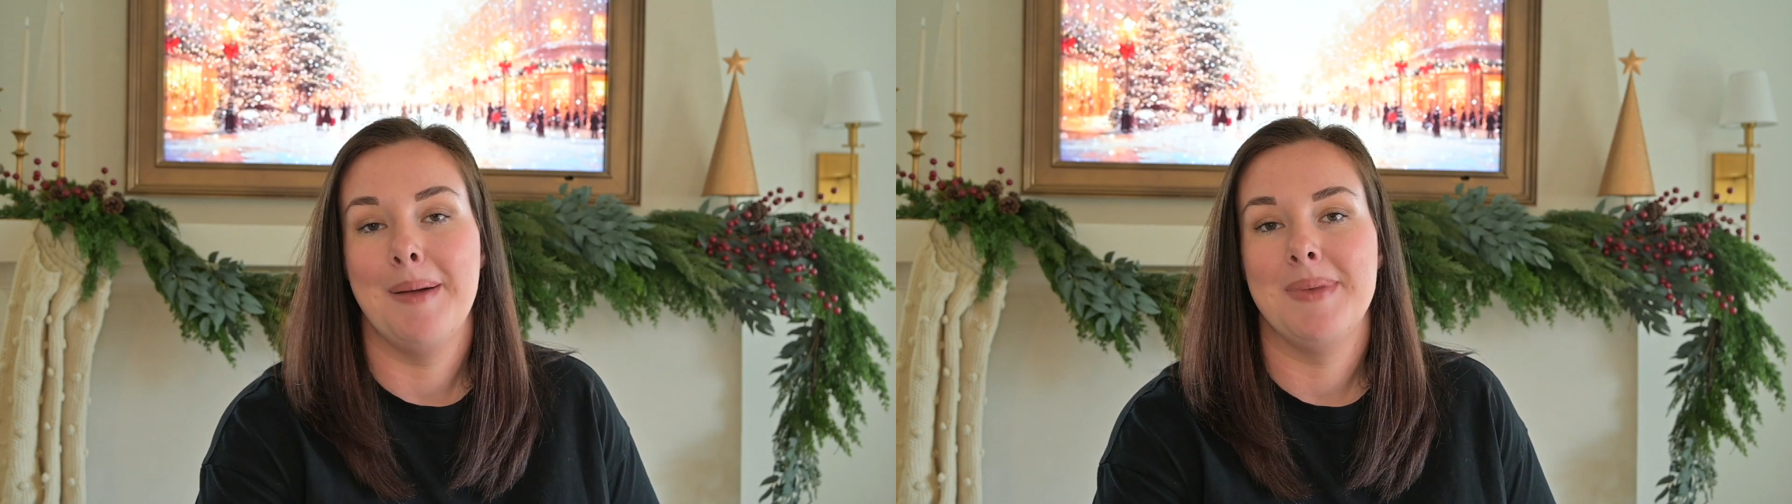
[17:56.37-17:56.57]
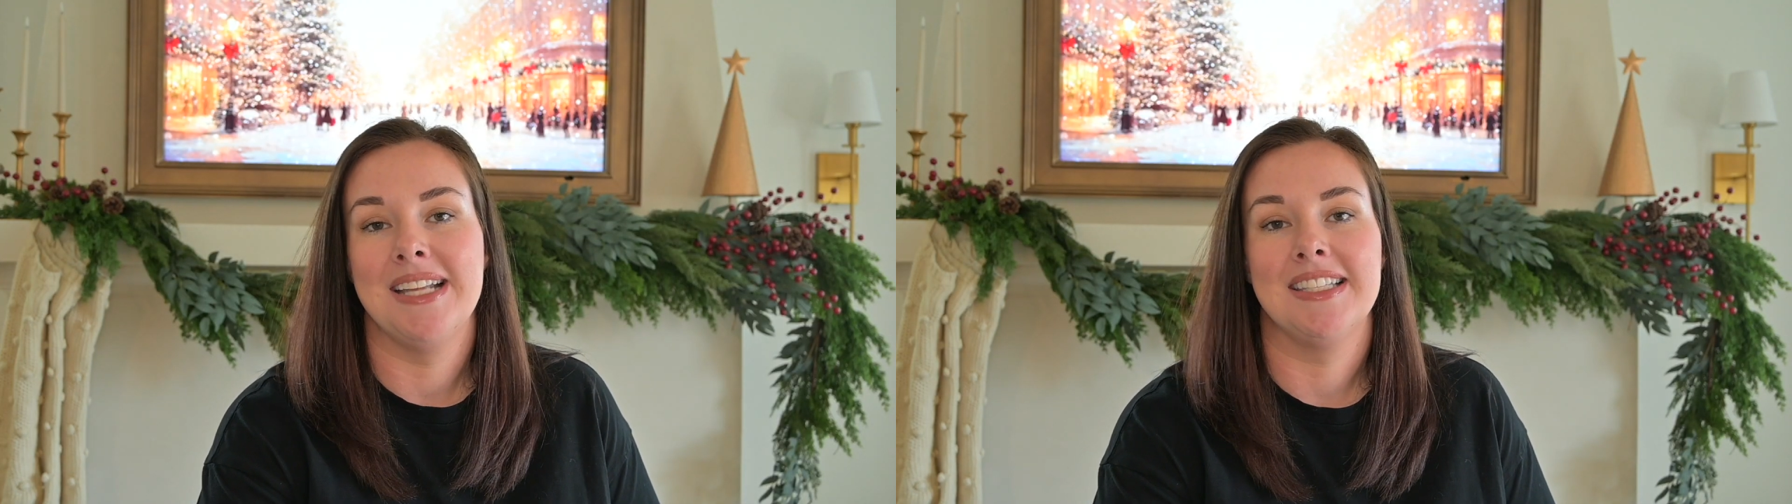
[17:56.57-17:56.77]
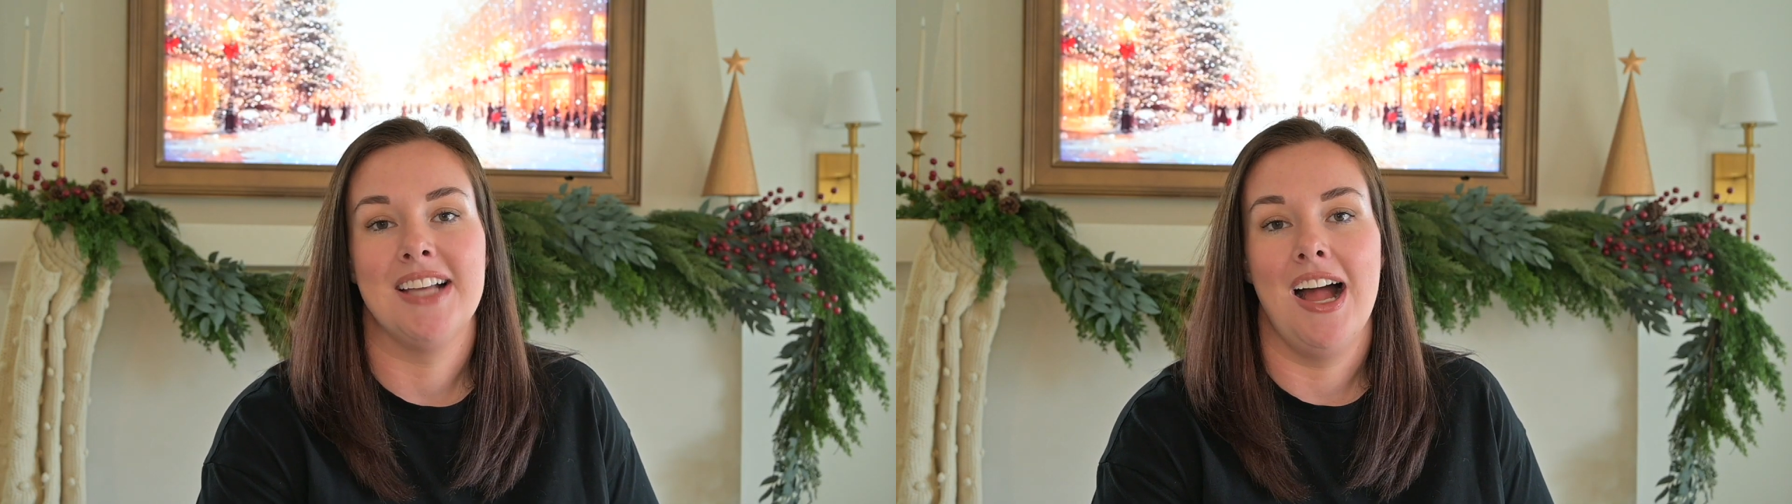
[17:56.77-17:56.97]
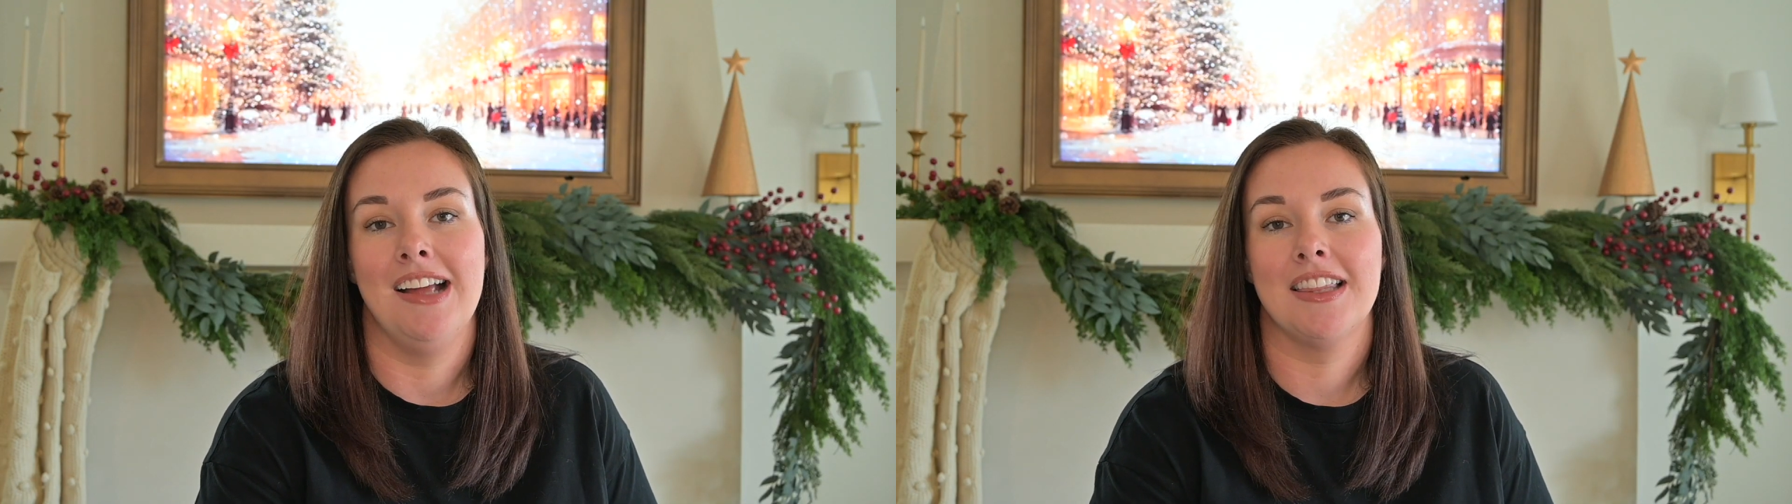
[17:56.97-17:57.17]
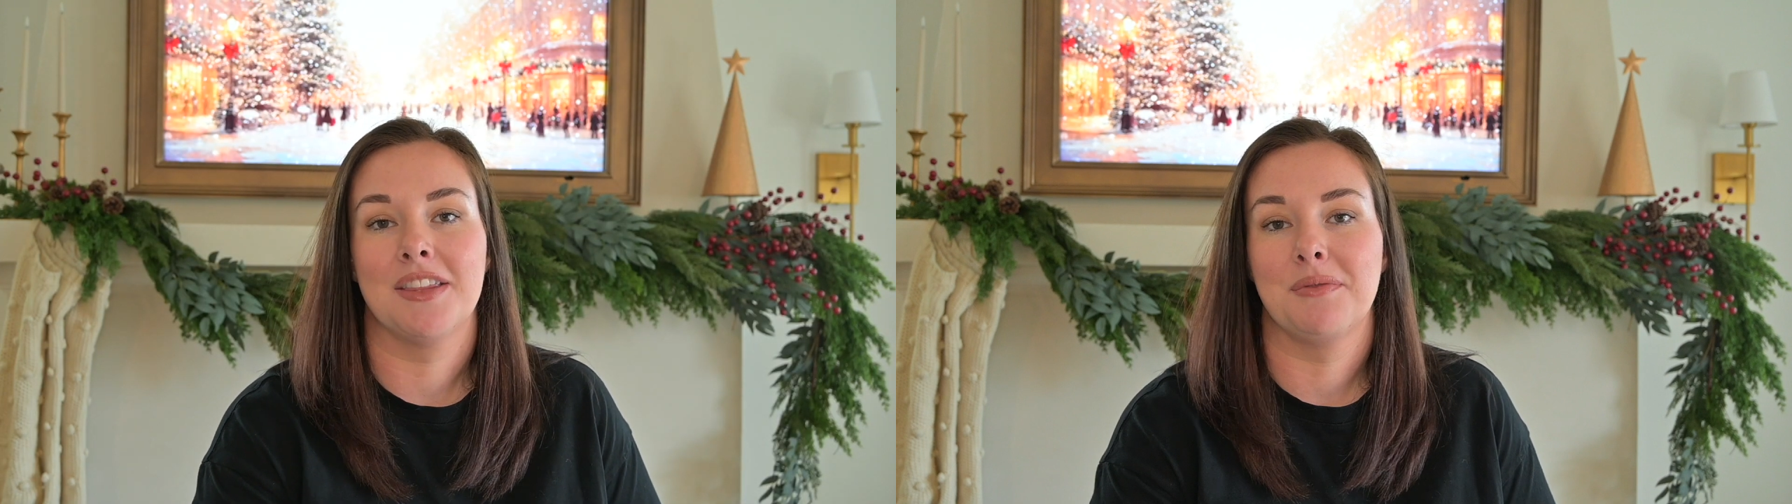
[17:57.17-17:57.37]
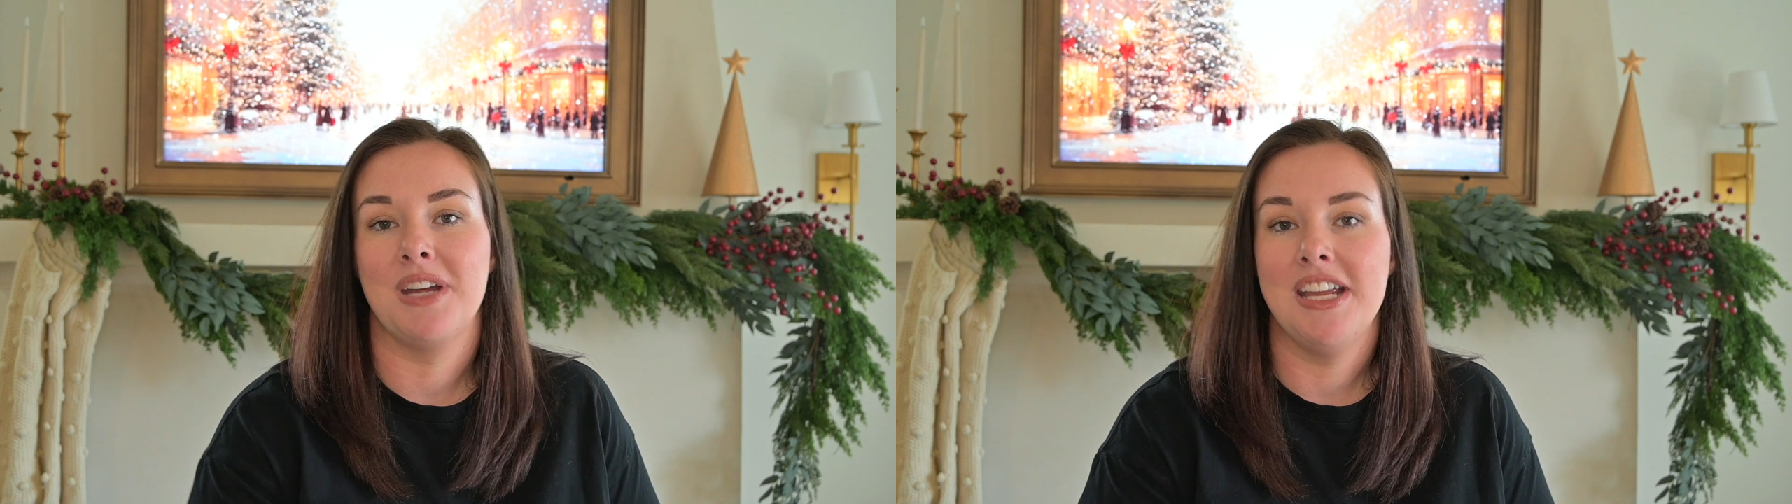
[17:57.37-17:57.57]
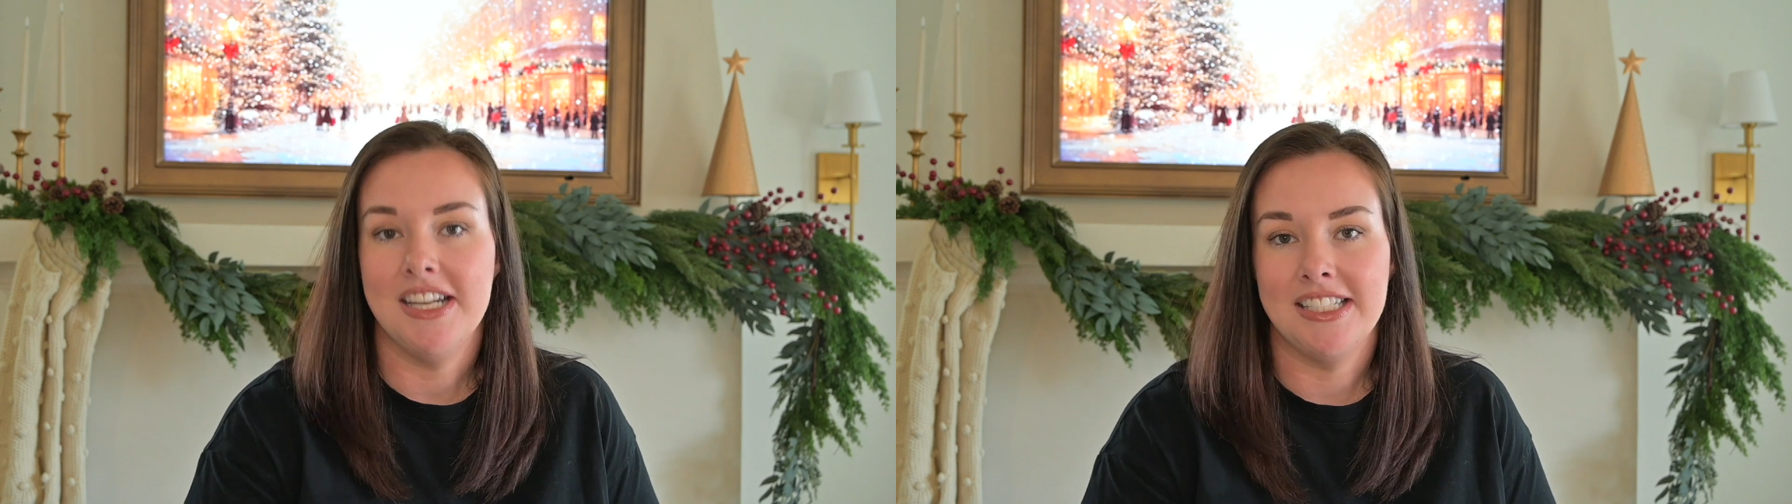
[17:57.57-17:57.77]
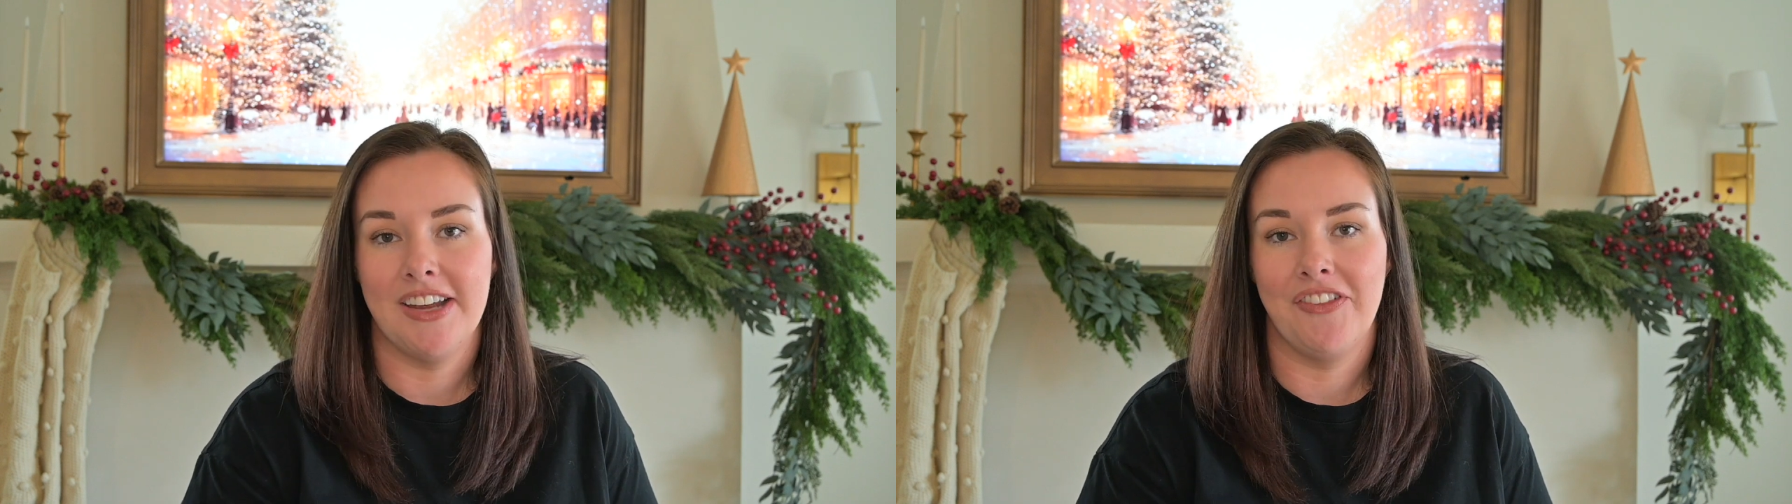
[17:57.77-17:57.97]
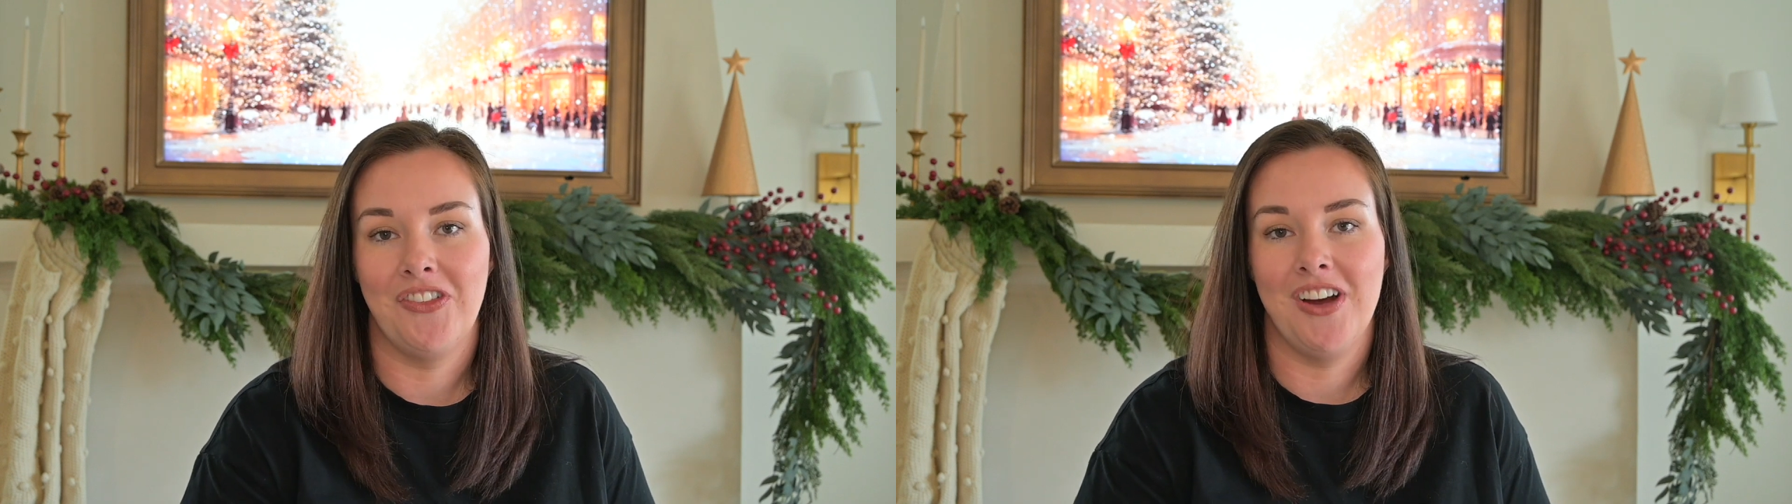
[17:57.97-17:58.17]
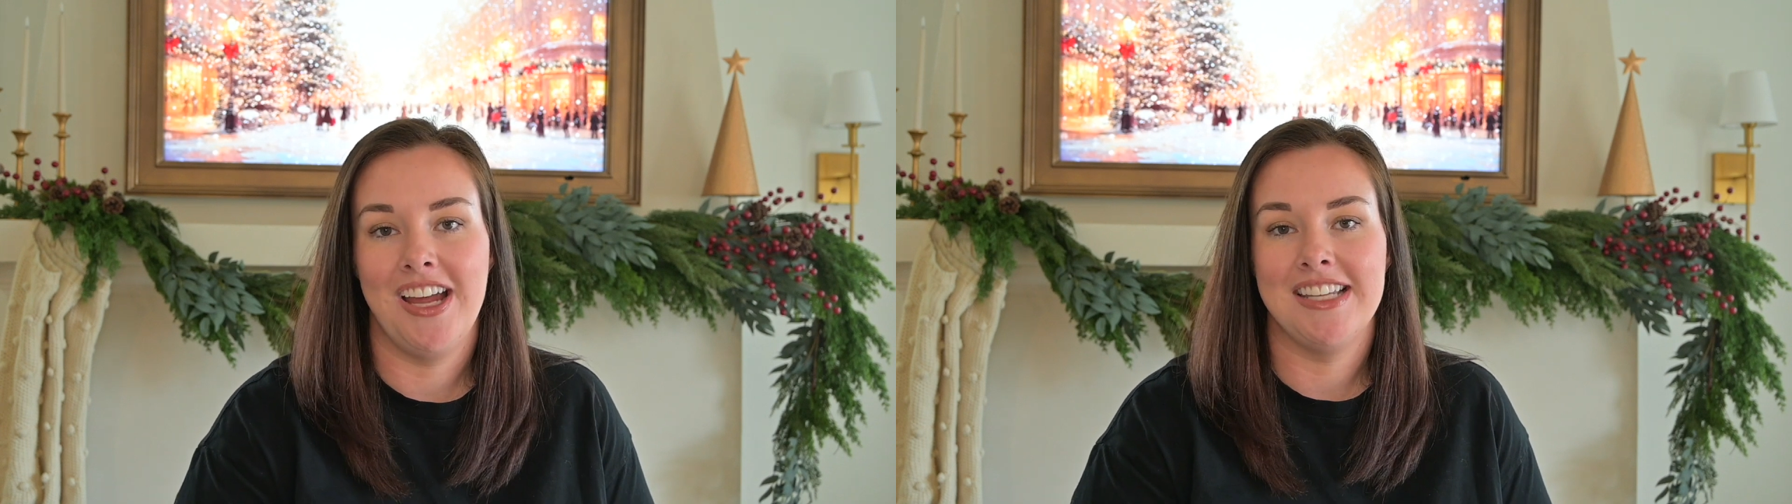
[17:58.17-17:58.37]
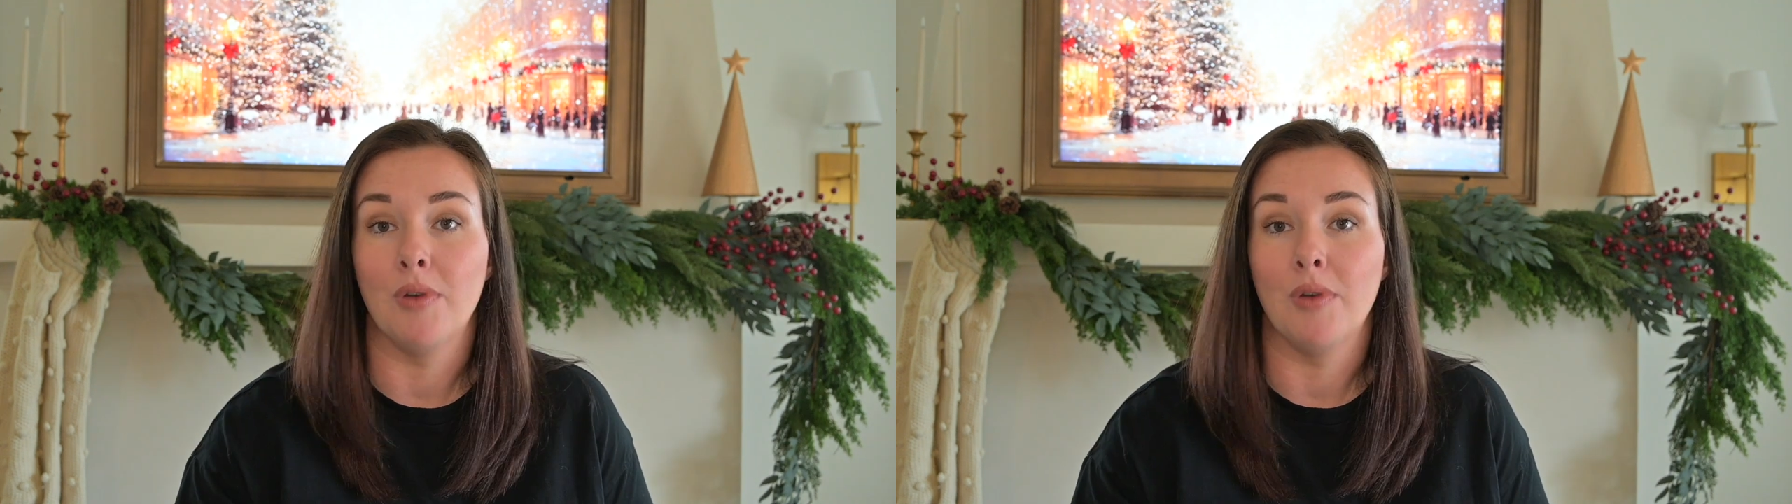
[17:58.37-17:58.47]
It's got 3 different